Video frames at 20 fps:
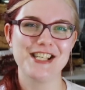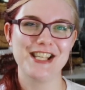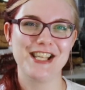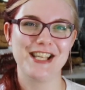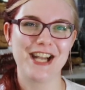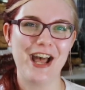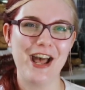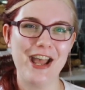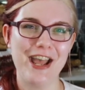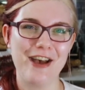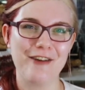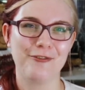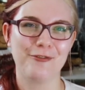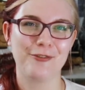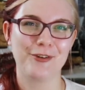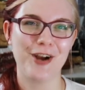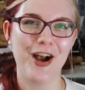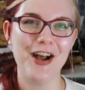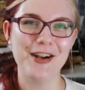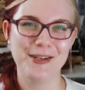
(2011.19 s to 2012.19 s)
that I have
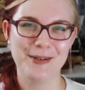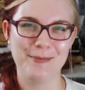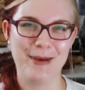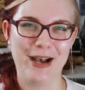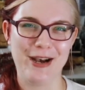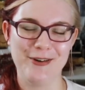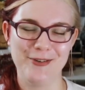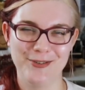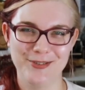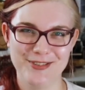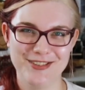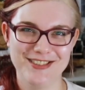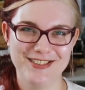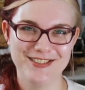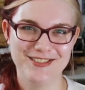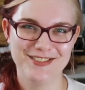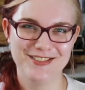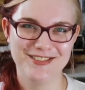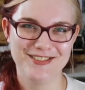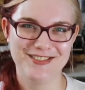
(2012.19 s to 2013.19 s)
forgotten about.
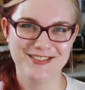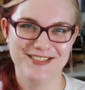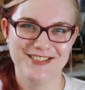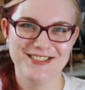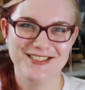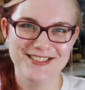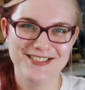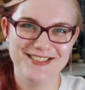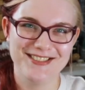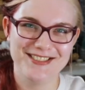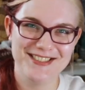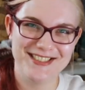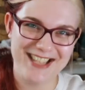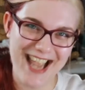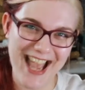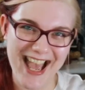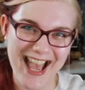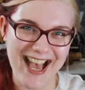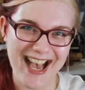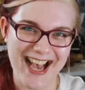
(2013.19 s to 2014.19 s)

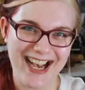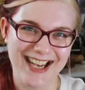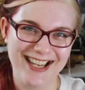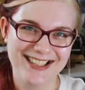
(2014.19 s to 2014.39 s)
Yeah!